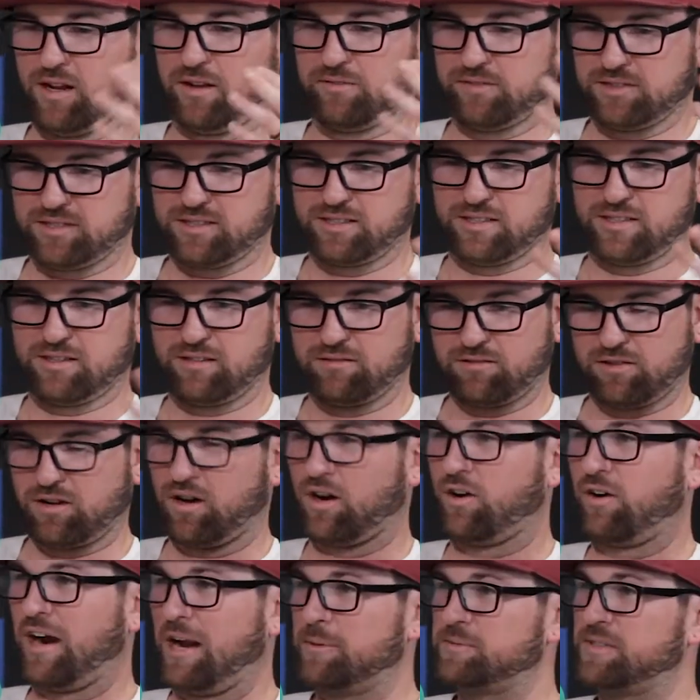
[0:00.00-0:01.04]
obviously
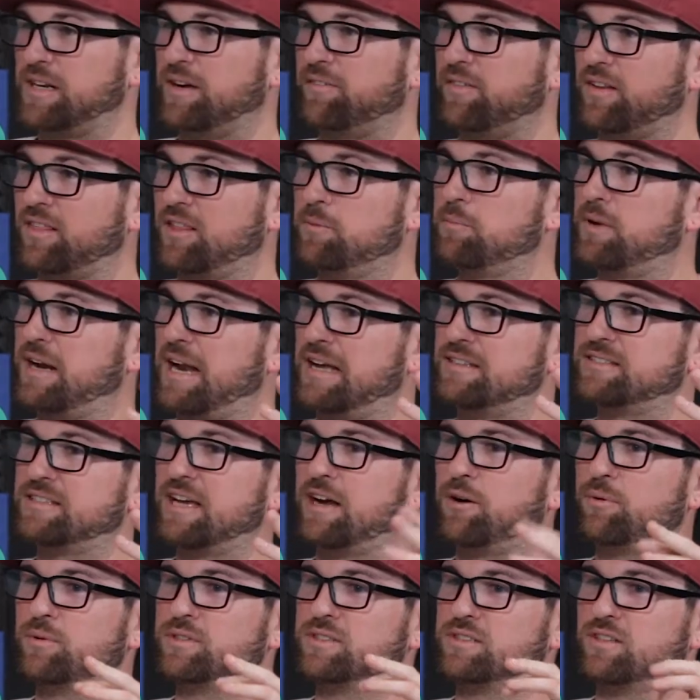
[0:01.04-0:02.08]
car wraps and everything, but as
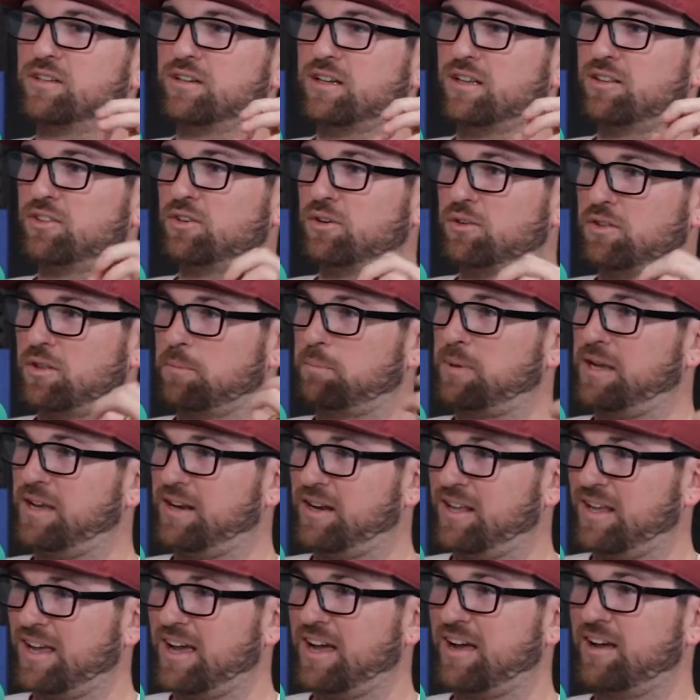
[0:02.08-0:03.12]
I was looking through the
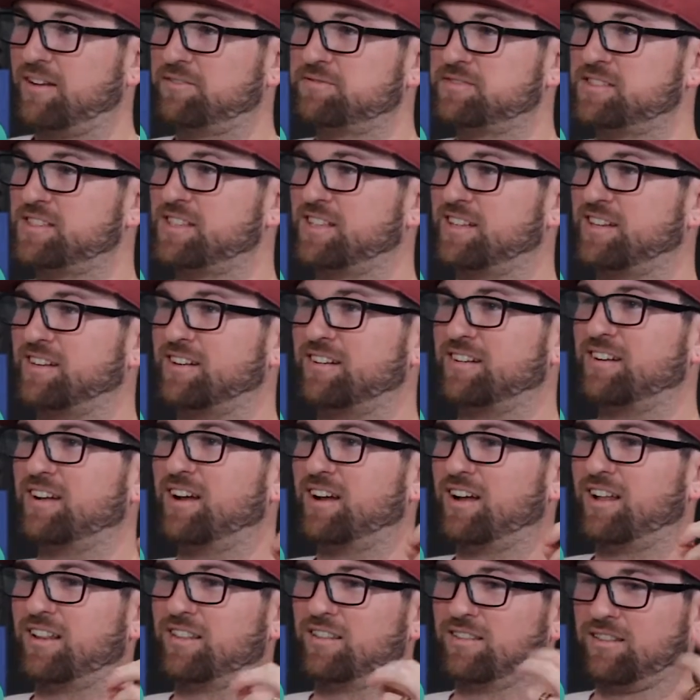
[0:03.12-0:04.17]
PDFs and
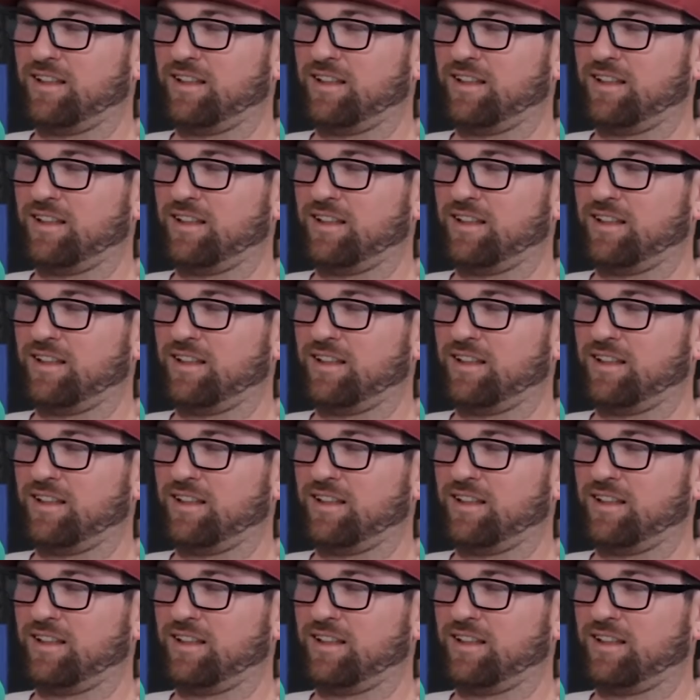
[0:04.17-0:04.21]
uh,